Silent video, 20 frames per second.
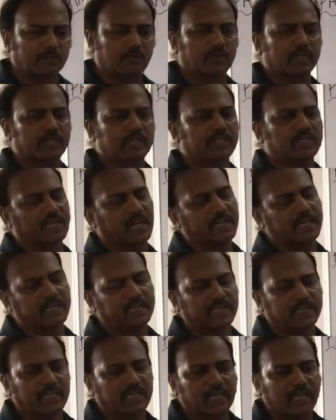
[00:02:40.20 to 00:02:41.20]
its
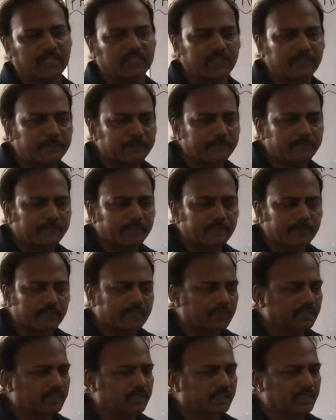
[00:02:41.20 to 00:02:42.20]
kinetic energy.
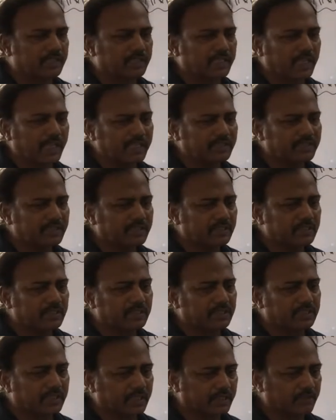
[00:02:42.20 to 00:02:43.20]
Yes?
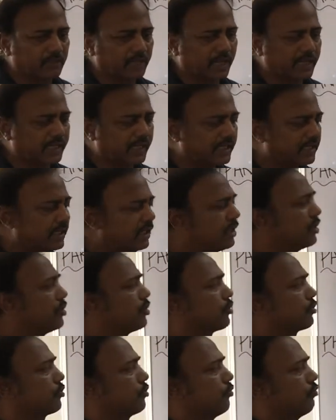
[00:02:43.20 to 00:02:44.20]
Did you get it?
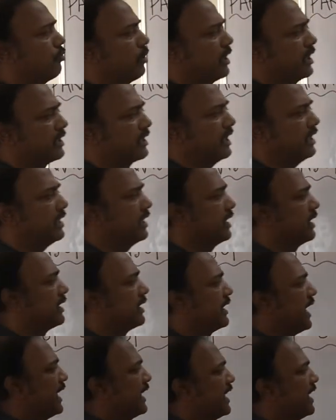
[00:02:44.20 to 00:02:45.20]
So what is it?
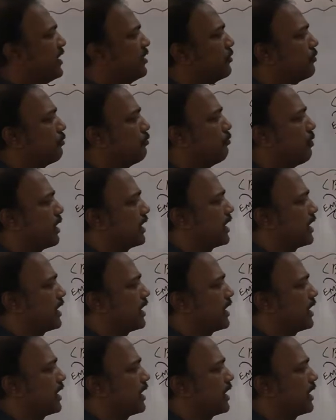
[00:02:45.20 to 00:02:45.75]
That is what